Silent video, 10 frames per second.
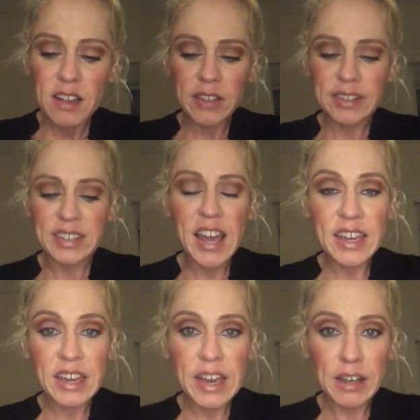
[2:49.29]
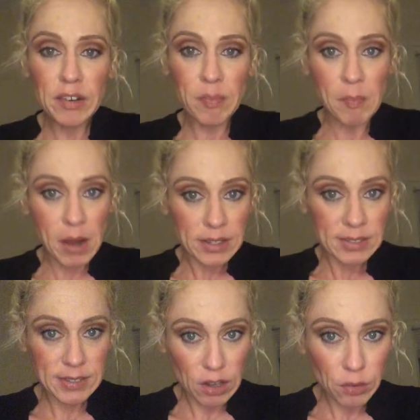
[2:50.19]
like, taking care of
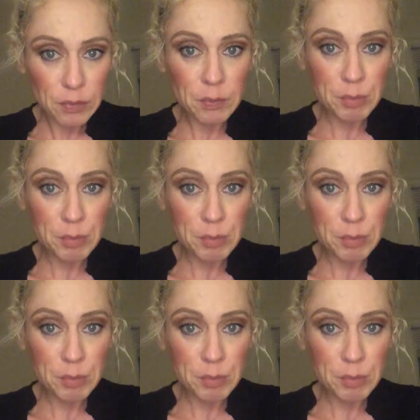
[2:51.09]
myself